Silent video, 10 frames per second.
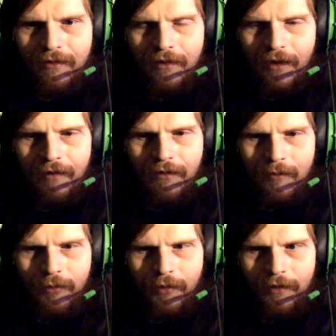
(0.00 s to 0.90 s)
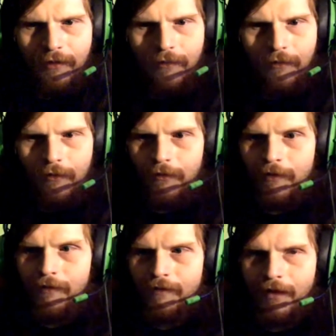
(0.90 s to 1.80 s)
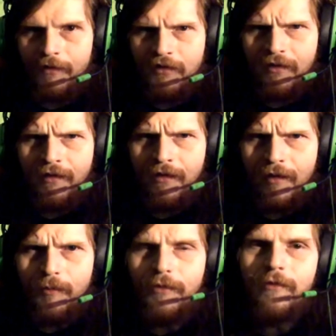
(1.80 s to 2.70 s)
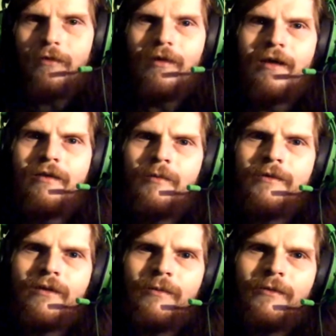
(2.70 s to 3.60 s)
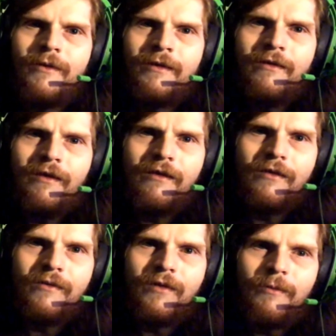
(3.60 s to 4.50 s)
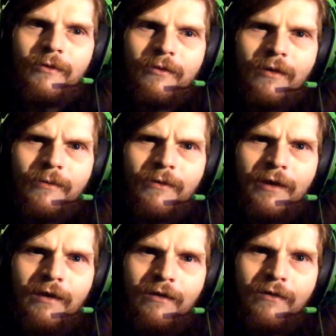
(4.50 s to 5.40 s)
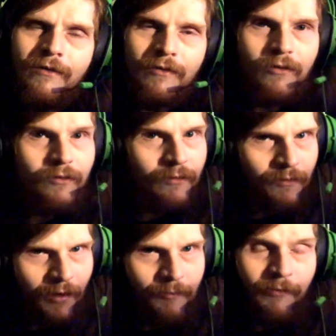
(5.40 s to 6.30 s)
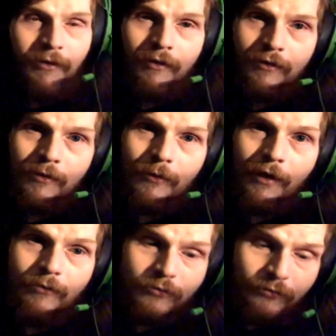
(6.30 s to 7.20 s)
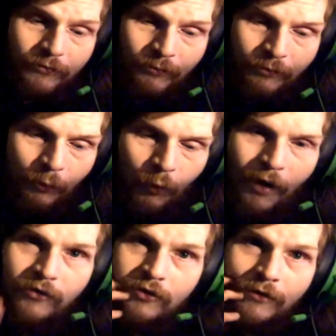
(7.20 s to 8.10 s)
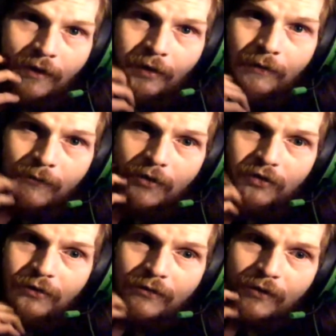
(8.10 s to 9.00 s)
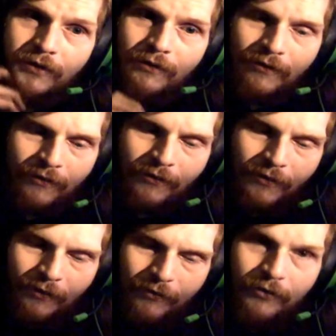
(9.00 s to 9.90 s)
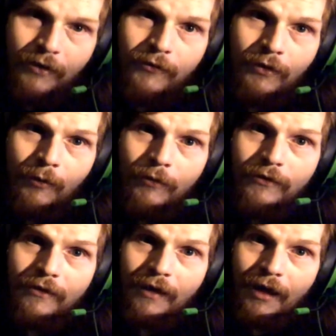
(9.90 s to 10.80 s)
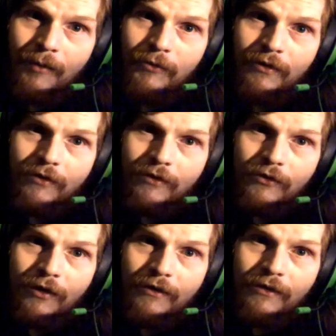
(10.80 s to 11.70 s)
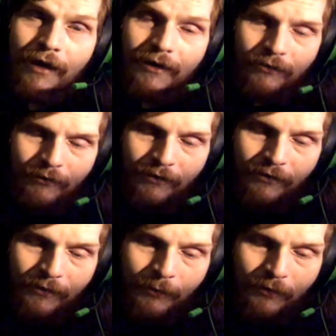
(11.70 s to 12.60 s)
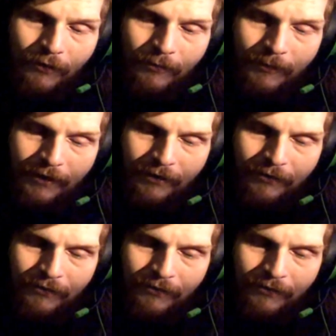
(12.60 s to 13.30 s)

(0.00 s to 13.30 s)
at some point. He's attached to the hip at WWE. He's not going to leave WWE. I'm telling you, watch your televisions. You never know what's going to happen in this crazy ass wrestling world, man.